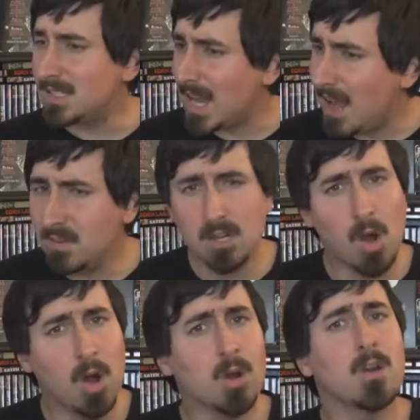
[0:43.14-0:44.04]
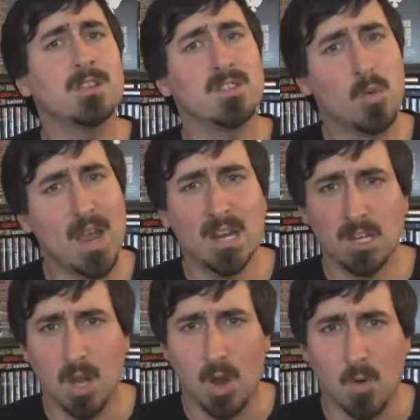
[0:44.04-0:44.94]
Italian horror is the way to
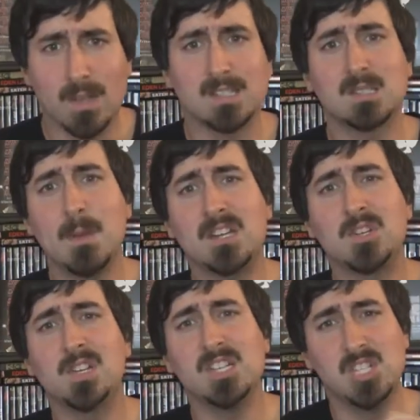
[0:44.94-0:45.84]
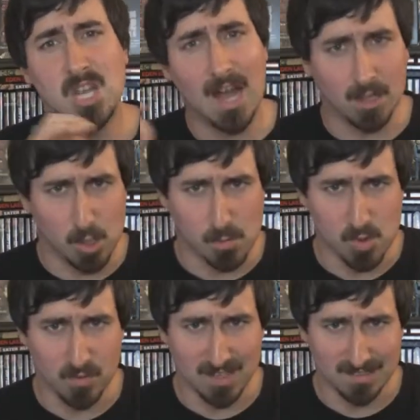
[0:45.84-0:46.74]
go, especially Giallo
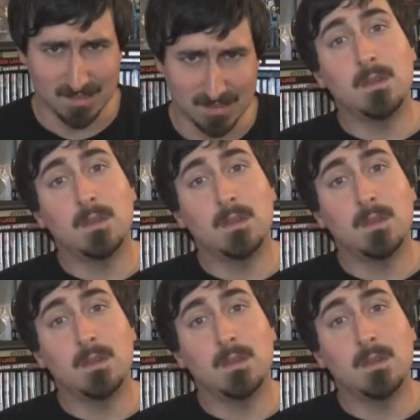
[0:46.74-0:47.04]
movies.